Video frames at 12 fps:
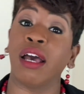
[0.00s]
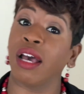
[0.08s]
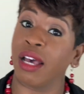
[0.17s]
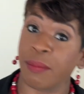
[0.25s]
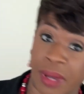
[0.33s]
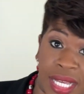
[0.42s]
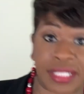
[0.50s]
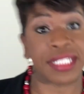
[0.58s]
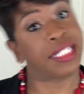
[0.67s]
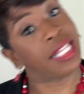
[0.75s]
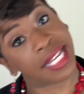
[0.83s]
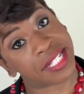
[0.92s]

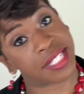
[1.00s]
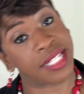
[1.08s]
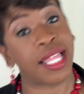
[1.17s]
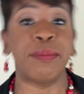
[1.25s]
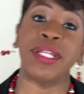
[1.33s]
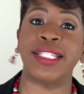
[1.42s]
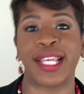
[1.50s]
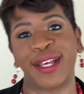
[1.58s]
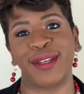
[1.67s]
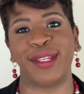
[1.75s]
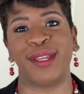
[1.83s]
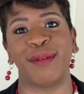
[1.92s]
Amante Lacey, let me
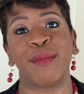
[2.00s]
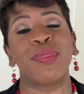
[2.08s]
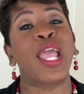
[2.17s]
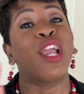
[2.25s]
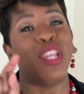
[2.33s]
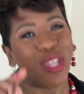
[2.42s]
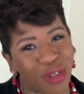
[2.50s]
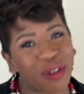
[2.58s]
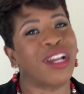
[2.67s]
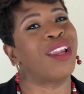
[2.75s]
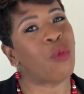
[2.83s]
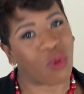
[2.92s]
tell you, you're
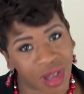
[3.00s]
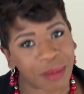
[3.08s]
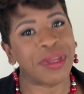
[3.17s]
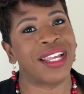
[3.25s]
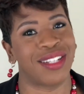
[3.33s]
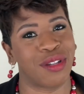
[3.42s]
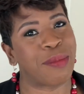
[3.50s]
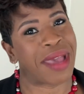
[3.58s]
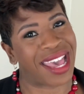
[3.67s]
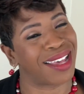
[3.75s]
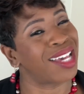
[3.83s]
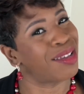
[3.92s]
going to want me as your
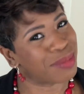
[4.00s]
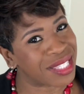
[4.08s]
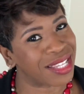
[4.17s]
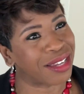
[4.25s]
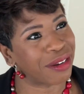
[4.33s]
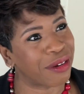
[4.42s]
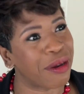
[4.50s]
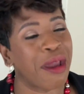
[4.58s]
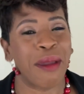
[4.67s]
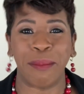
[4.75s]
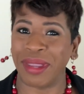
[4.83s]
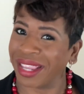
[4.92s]
backup singer
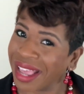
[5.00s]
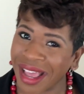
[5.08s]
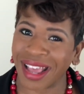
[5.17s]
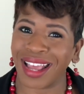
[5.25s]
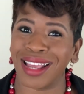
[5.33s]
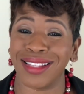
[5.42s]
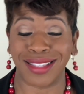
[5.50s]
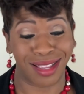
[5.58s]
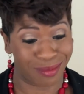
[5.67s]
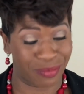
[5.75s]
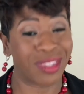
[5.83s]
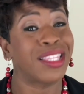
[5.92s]
because
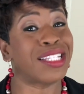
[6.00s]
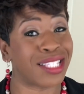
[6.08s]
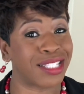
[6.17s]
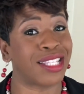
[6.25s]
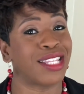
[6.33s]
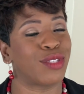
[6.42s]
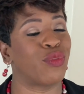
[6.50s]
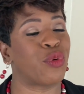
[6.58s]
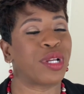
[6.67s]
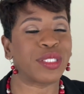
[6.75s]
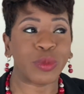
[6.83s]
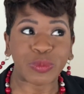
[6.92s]
listen to this
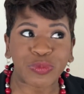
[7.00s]
voice.